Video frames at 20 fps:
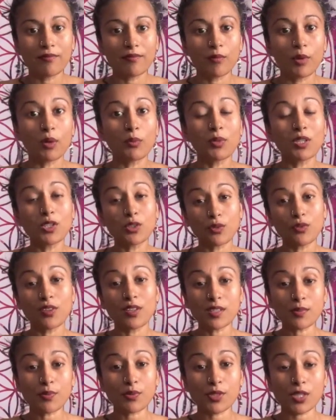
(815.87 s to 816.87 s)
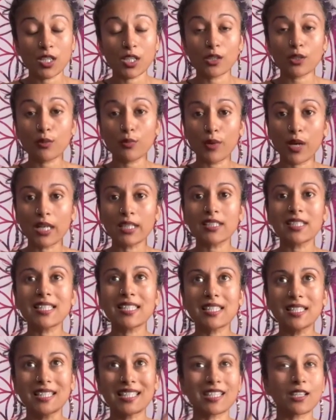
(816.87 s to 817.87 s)
When we do this particular practice,
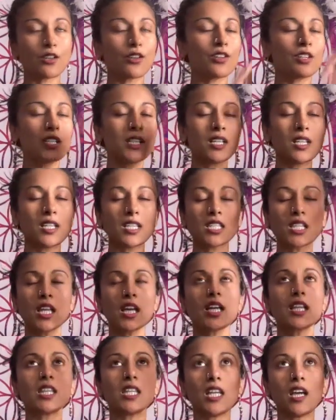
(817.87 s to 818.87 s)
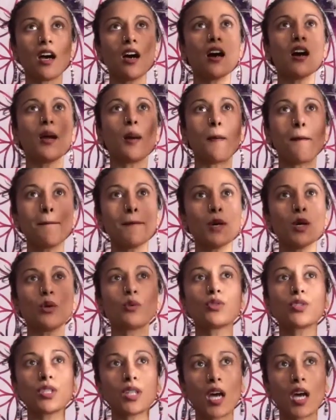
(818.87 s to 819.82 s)
sincerity is like the utmost,